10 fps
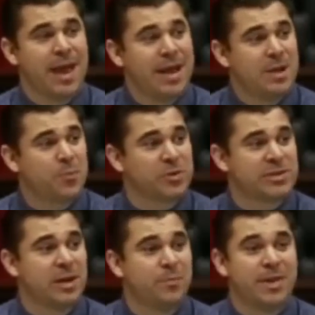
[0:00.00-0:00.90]

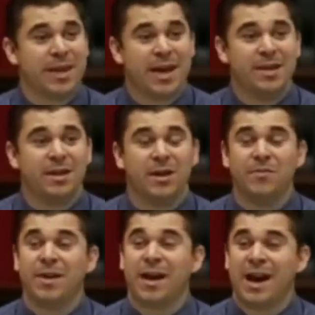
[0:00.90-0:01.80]
80% by the end
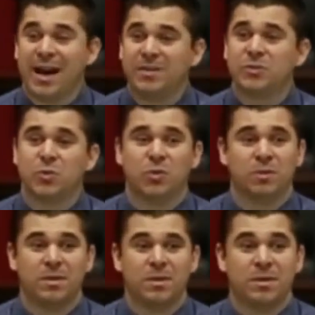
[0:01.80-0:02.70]
of high school.
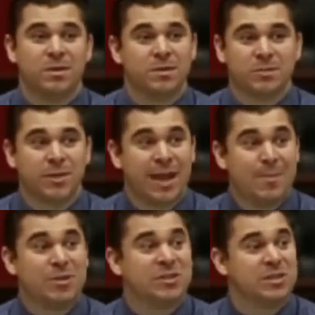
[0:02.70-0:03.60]
So the
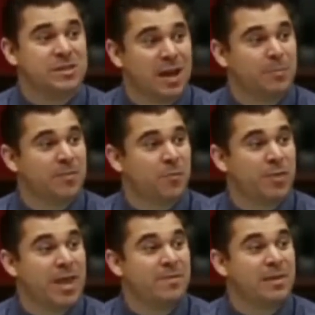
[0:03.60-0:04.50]
damage is done before
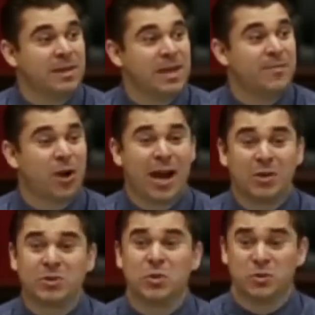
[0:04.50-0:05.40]
they even leave our
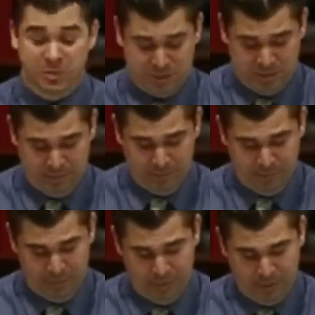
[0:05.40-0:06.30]
households.
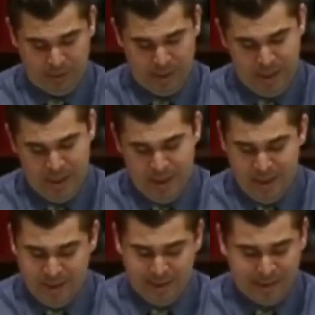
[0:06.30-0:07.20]

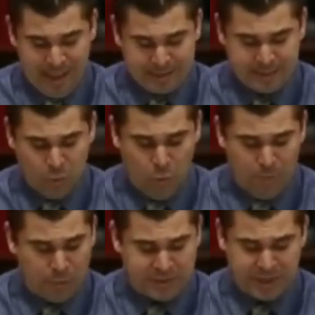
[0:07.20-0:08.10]
Less than
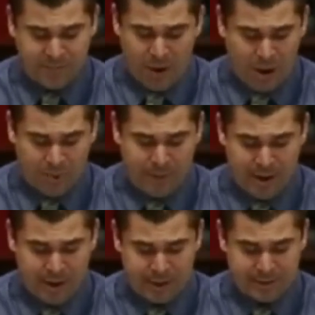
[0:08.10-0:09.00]
1% of all
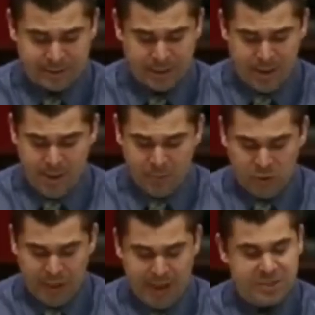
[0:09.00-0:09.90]
Americans
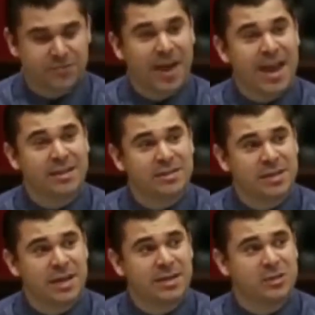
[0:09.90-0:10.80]
between the ages of
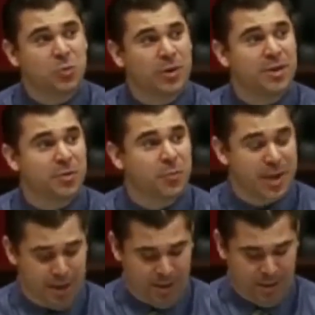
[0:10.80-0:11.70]
18 and
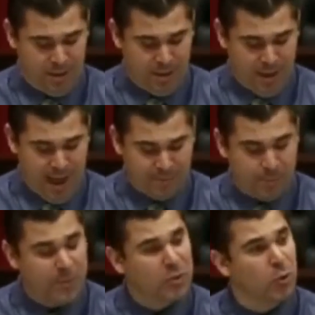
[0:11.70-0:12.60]
23 have a
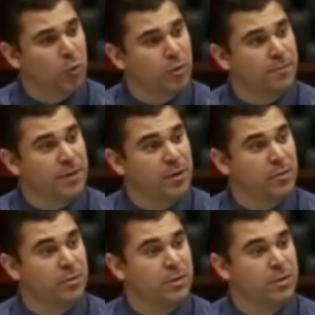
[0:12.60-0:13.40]
biblical worldview,